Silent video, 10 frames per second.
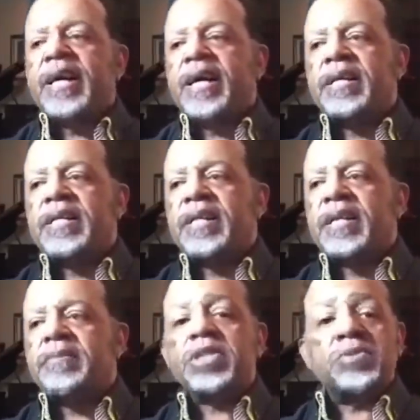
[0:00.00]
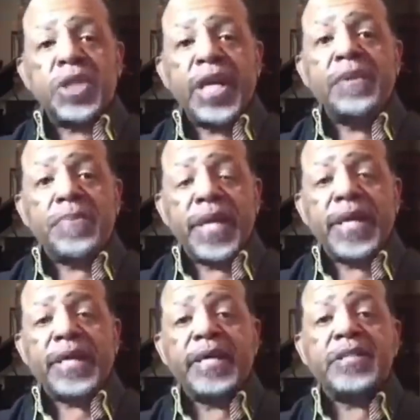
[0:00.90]
And uh, Bishop J.A.
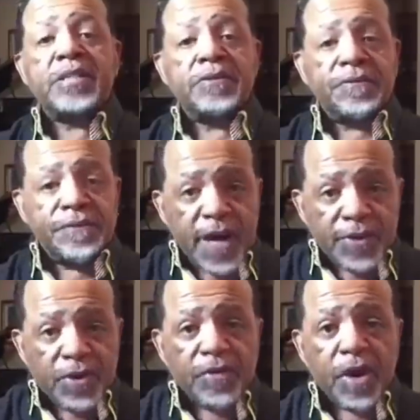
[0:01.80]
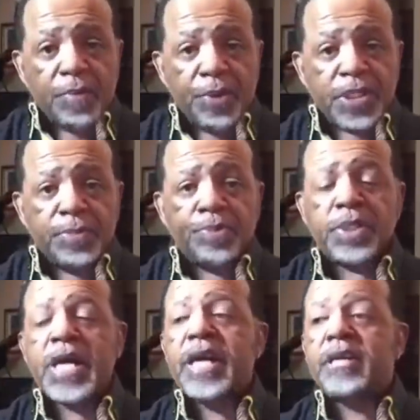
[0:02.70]
Blake is the father of our present
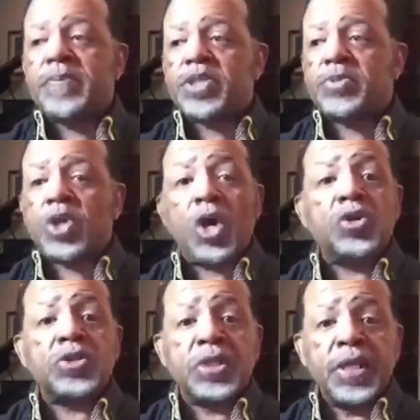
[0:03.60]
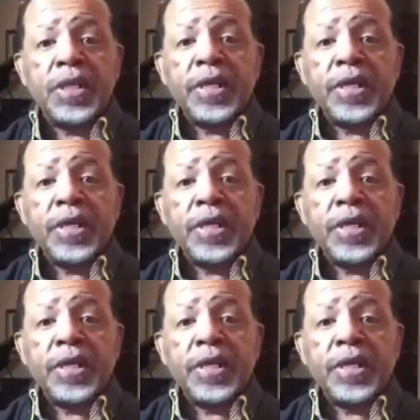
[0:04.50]
presiding Bishop Charles